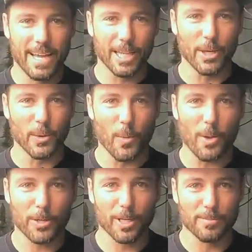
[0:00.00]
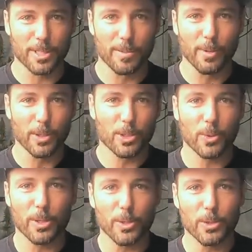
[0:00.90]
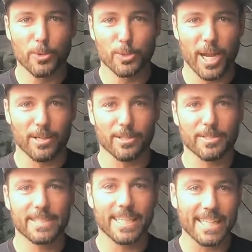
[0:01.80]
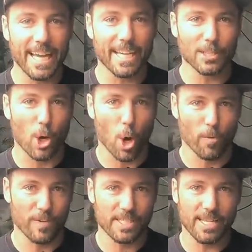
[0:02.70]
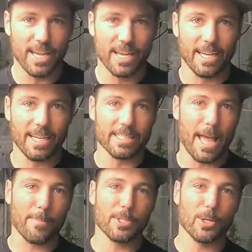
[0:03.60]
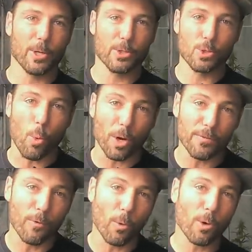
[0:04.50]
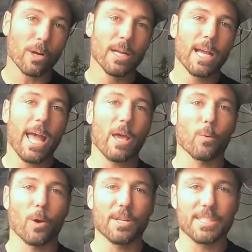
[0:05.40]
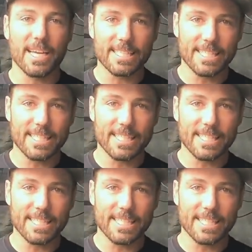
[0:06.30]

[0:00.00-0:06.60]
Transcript: Hello and welcome to the Build a Soil YouTube channel. Today is Harvest Day. It is episode 24 and we're on day